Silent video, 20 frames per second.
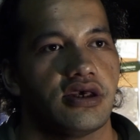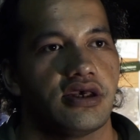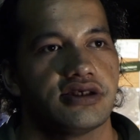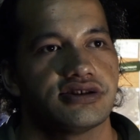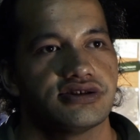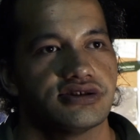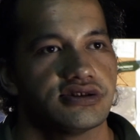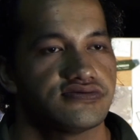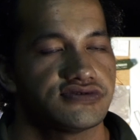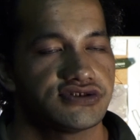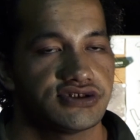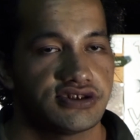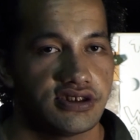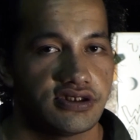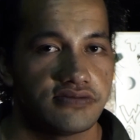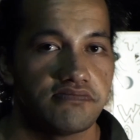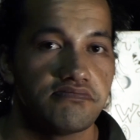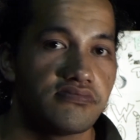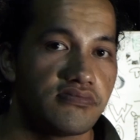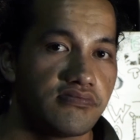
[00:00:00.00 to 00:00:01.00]
As I've
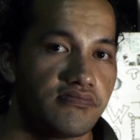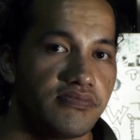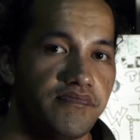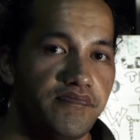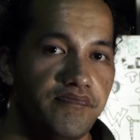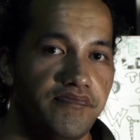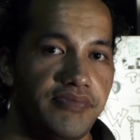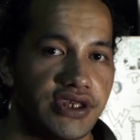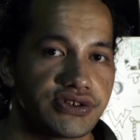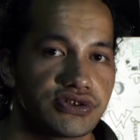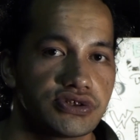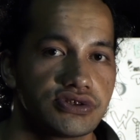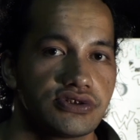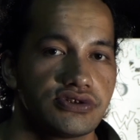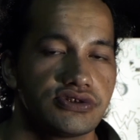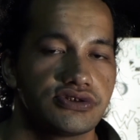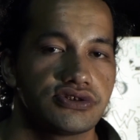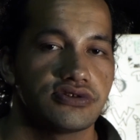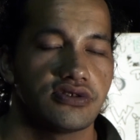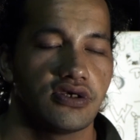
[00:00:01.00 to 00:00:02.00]
said,
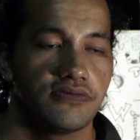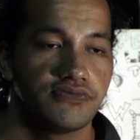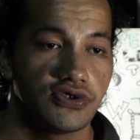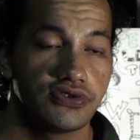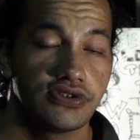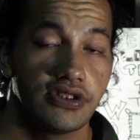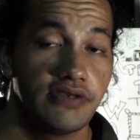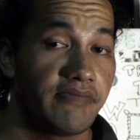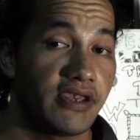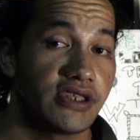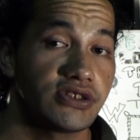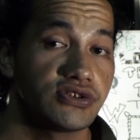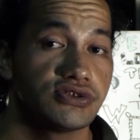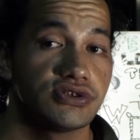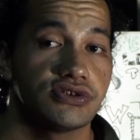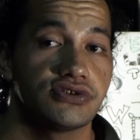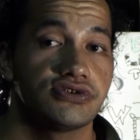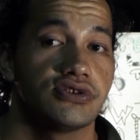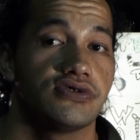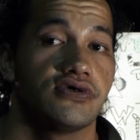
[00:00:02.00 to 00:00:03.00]
bachelor's, I'm doing a
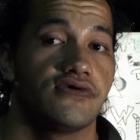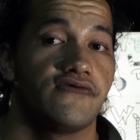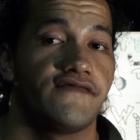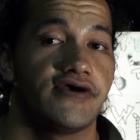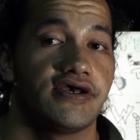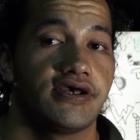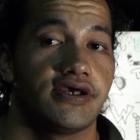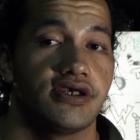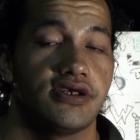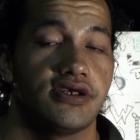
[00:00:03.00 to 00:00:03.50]
bachelor's of